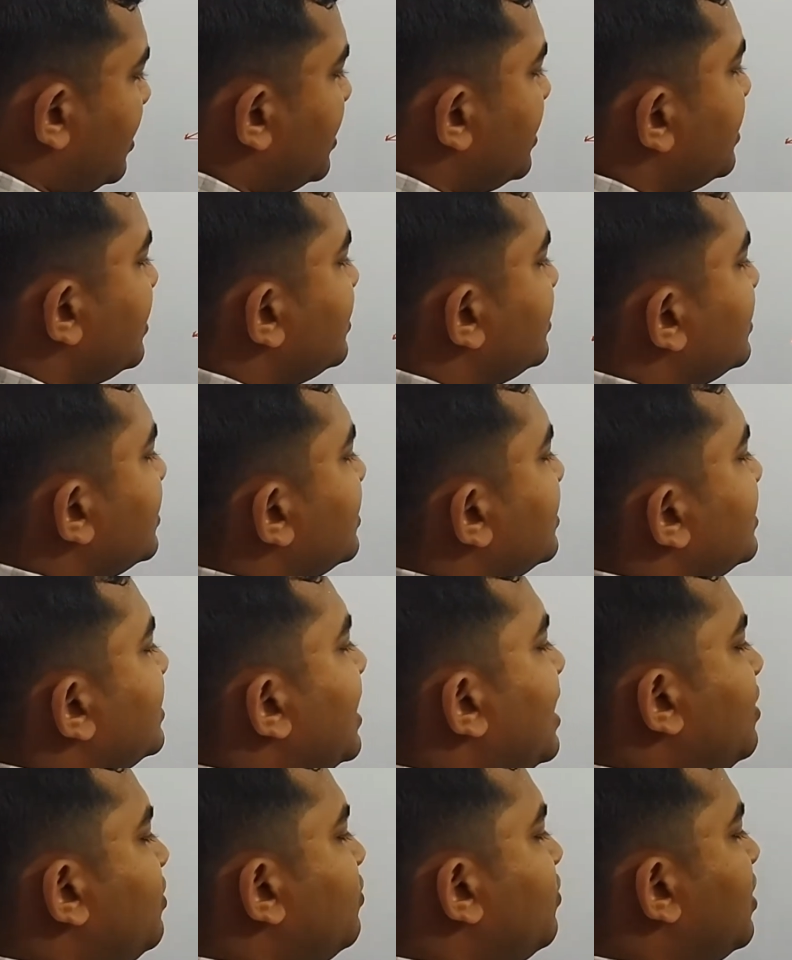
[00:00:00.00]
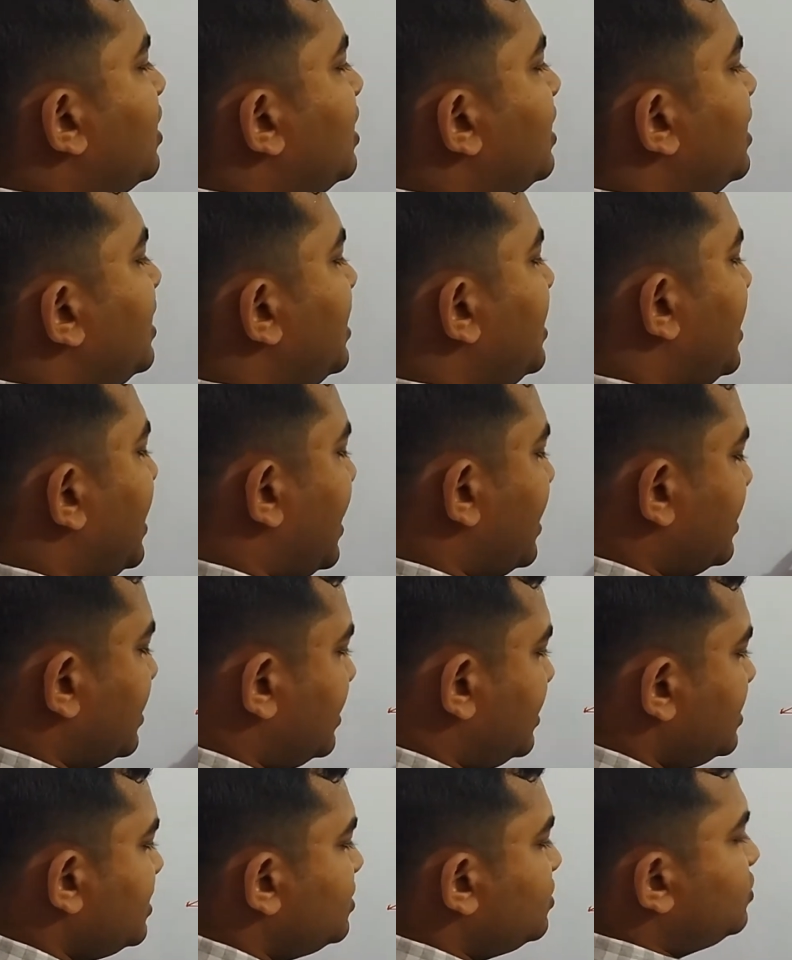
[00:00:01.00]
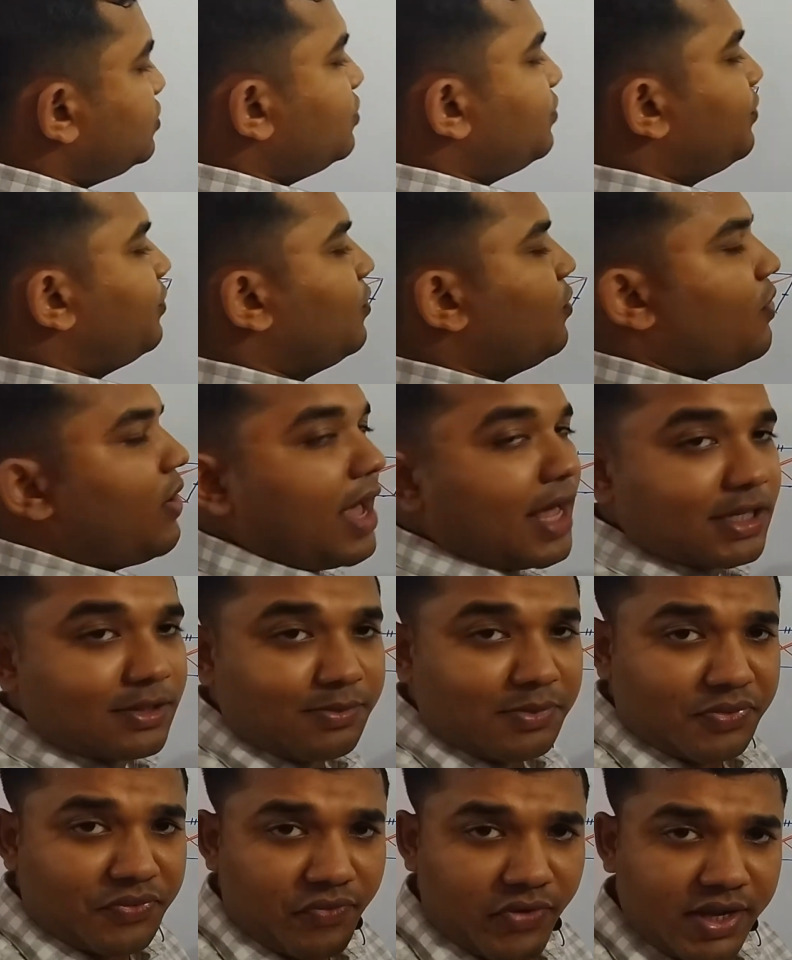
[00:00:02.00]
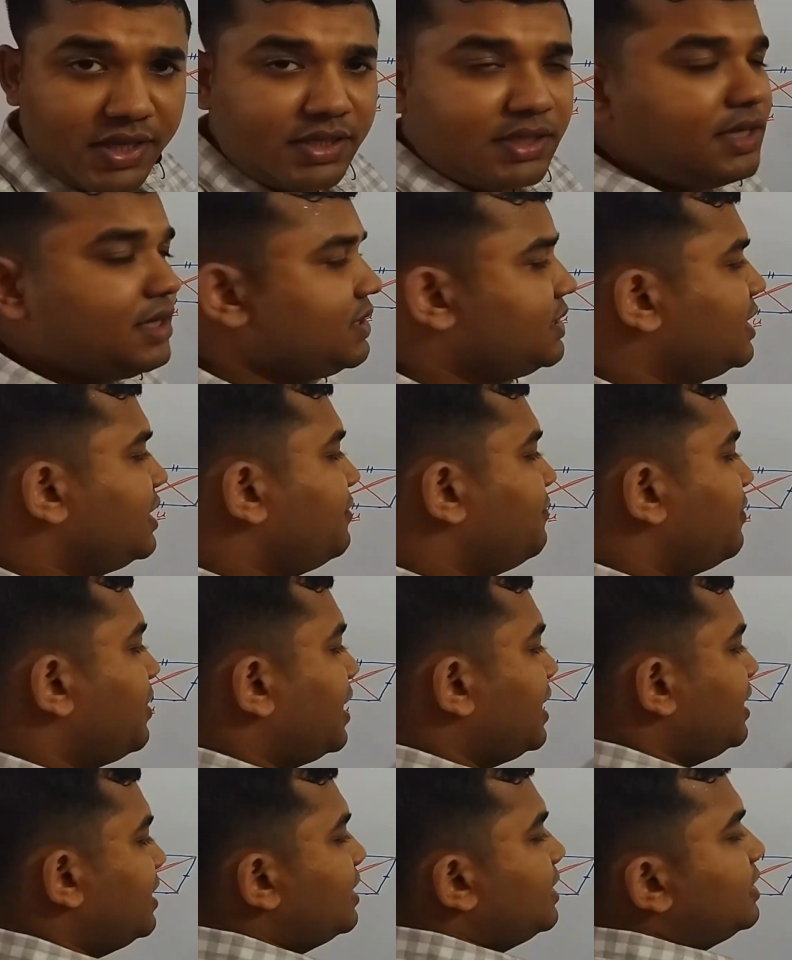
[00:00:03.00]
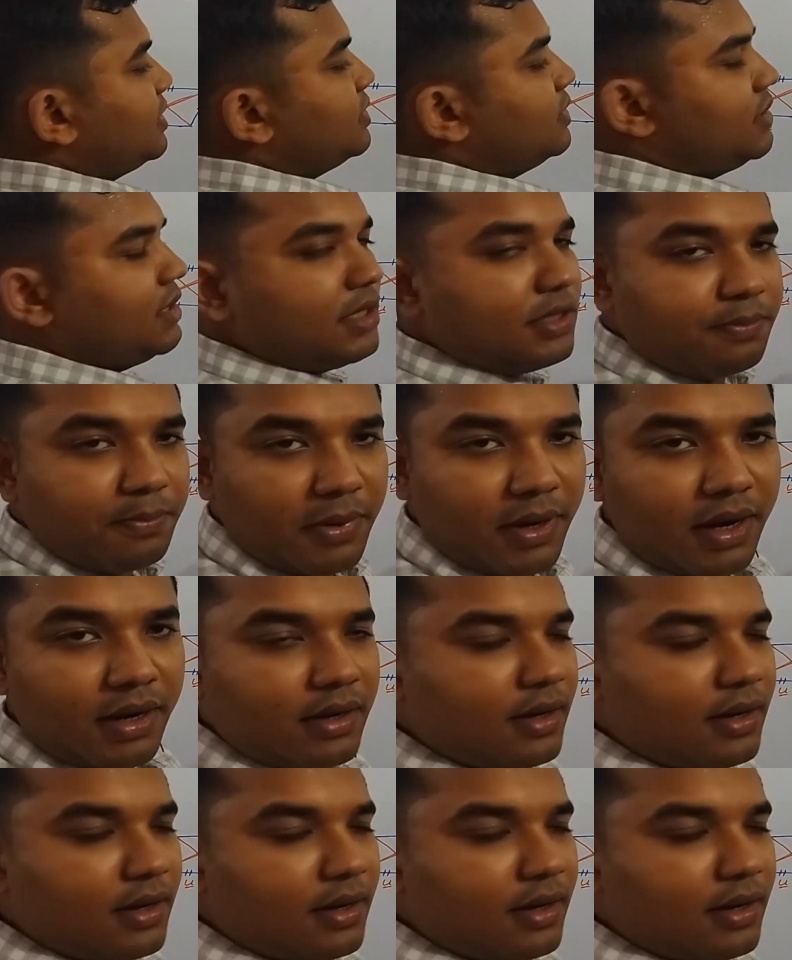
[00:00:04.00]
then that word, and this two flow has been restricted by this part,